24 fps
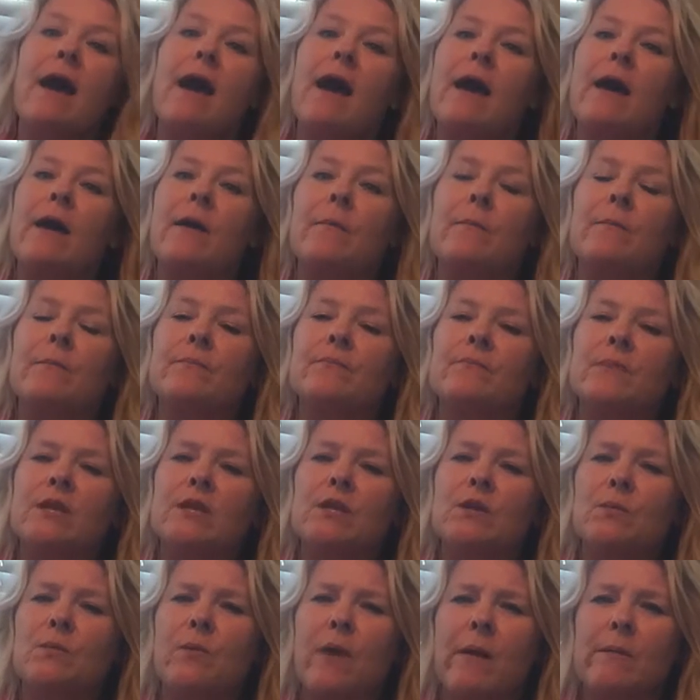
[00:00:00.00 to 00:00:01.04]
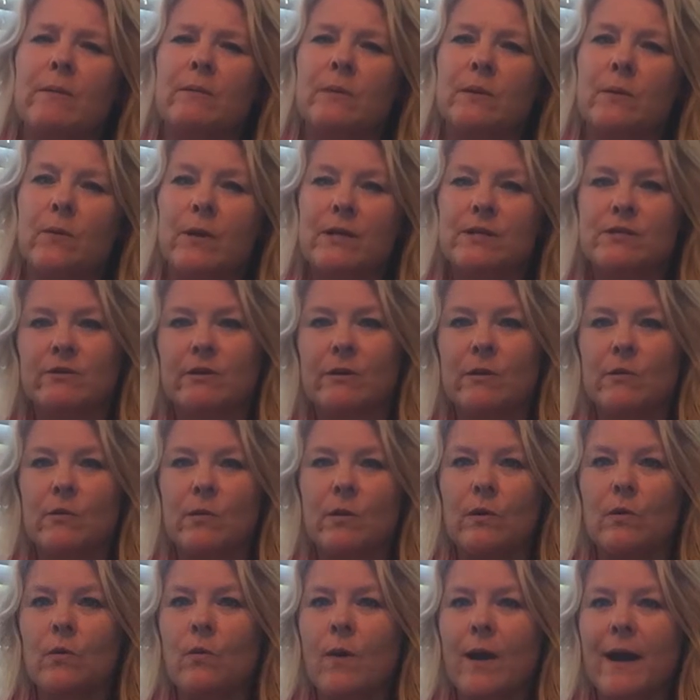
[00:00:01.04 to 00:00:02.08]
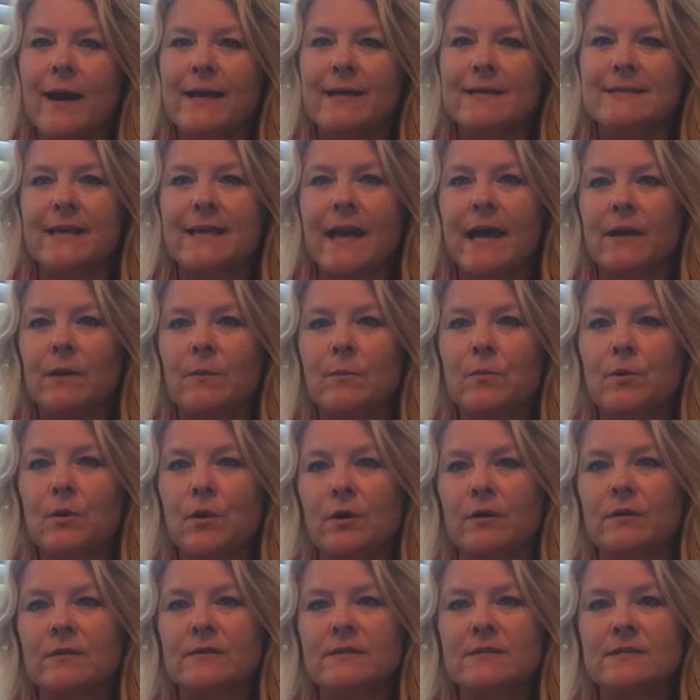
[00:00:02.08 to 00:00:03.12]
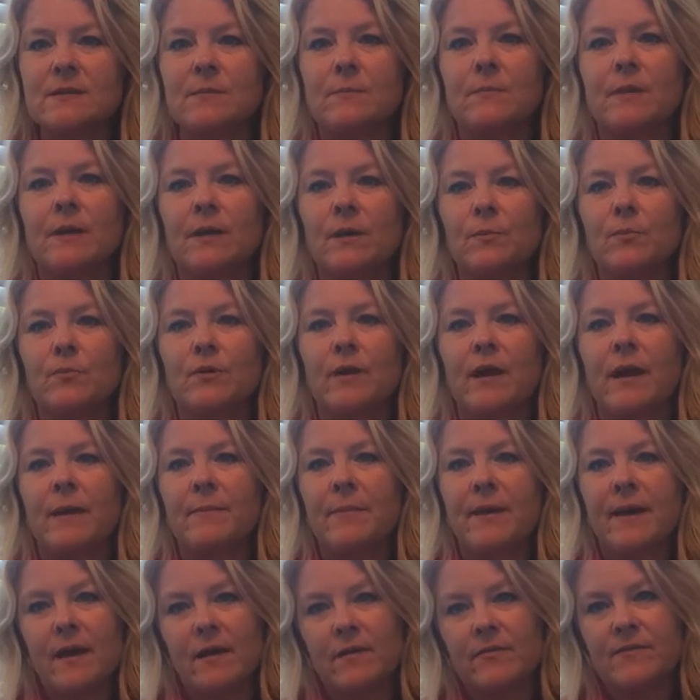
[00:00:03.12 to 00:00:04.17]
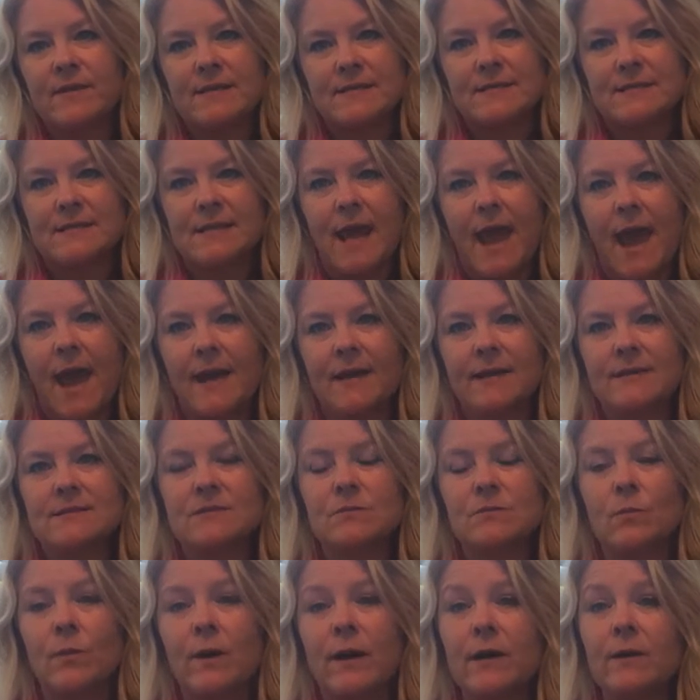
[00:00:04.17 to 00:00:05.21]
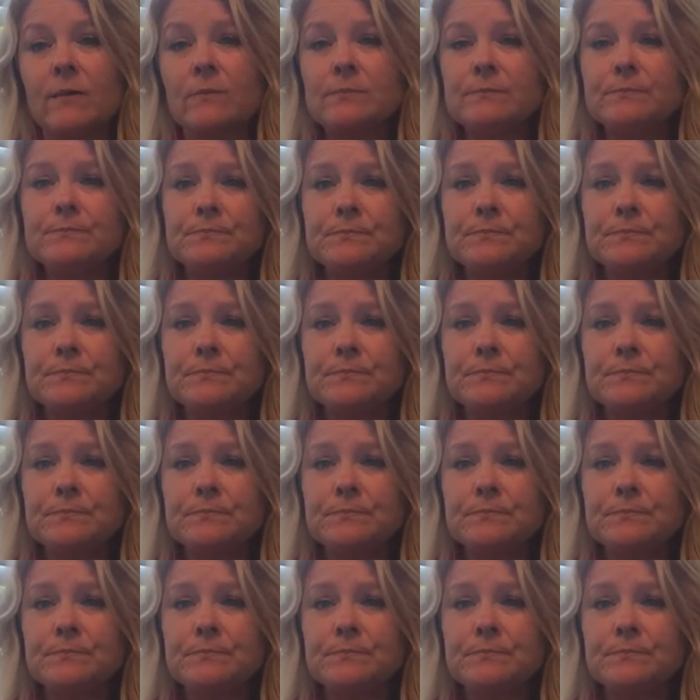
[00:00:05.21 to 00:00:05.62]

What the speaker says: And you're probably wondering, well, why is that important to meal prep healthy snacks? Well,